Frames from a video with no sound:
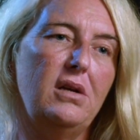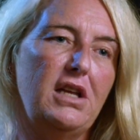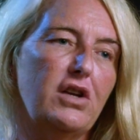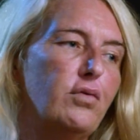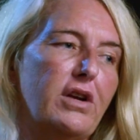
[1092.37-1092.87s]

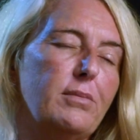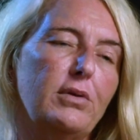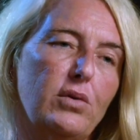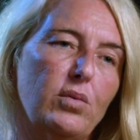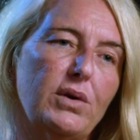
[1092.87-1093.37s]

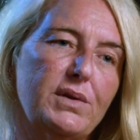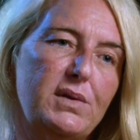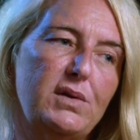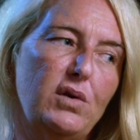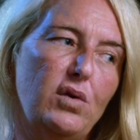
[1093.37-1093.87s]
incredible it
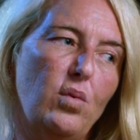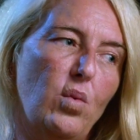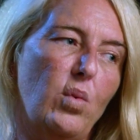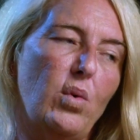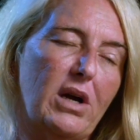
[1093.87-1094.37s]
was
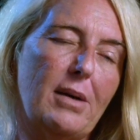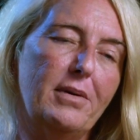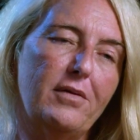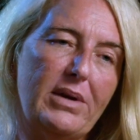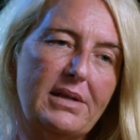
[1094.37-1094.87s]
a
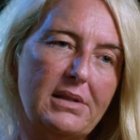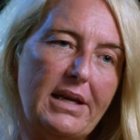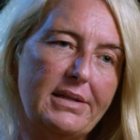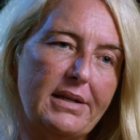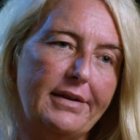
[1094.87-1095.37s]
couple of weeks
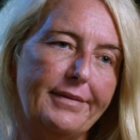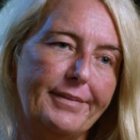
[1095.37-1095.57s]
later.